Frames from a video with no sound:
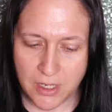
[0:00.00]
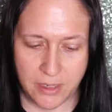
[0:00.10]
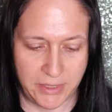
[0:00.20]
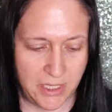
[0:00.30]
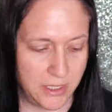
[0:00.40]

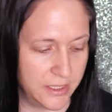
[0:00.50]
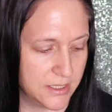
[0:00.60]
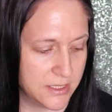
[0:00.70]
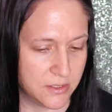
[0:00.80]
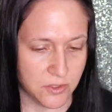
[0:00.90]
I mean, I
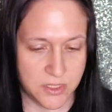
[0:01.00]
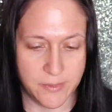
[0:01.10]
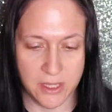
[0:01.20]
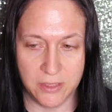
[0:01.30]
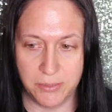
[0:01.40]
can still
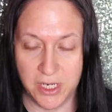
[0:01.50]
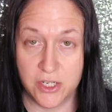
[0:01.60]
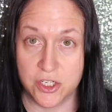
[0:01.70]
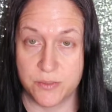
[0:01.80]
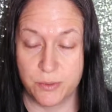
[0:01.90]
smell it, but
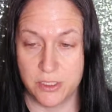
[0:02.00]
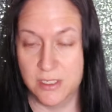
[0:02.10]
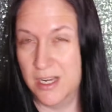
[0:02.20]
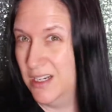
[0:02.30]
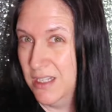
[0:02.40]
I just put
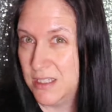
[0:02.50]
it on.